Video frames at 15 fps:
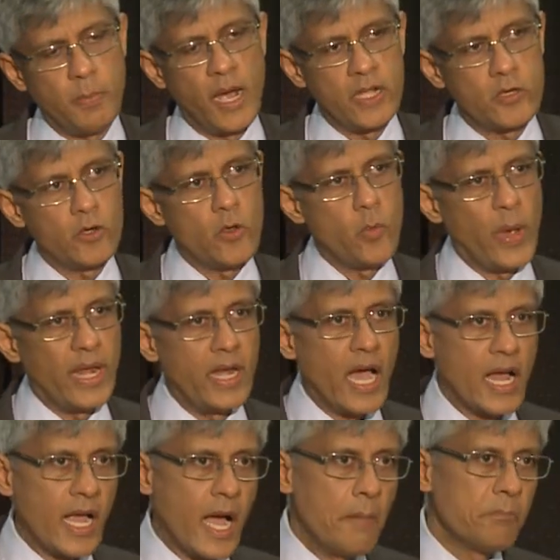but when
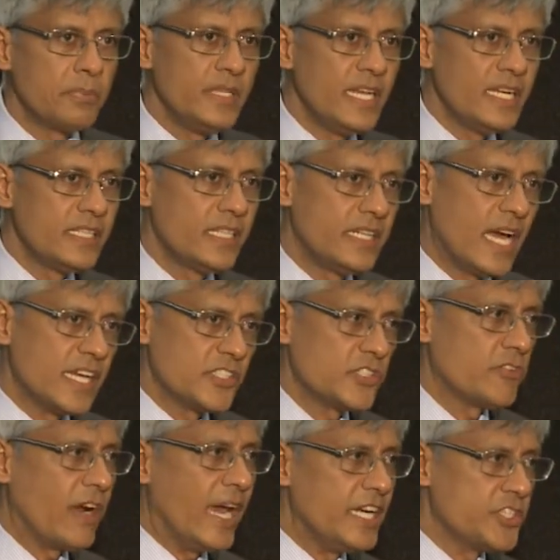a company does
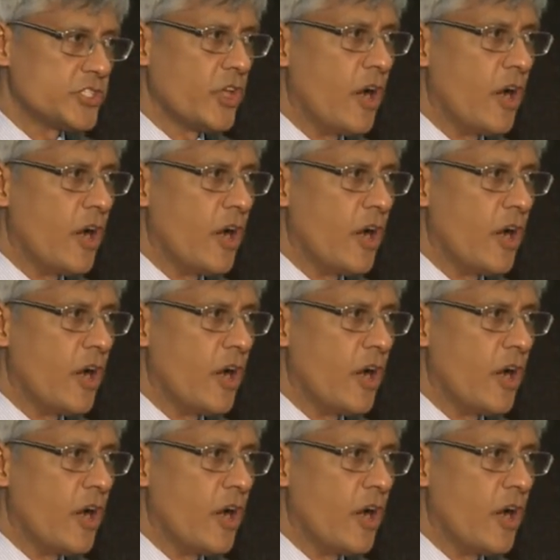rights